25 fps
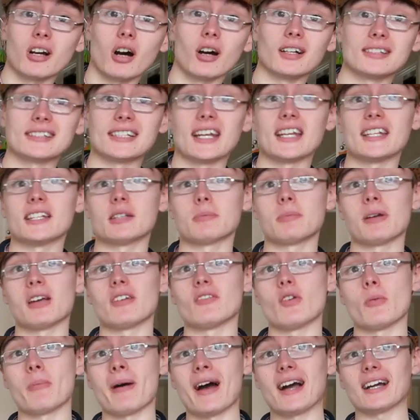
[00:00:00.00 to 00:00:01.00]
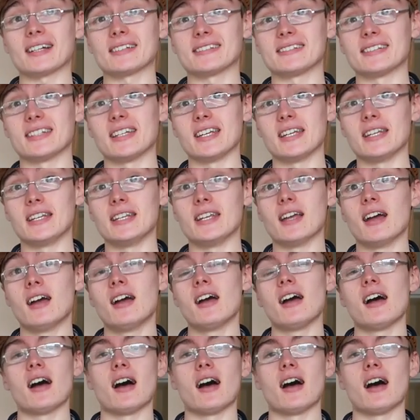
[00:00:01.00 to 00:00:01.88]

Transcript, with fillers: got to take a bit of a backseat.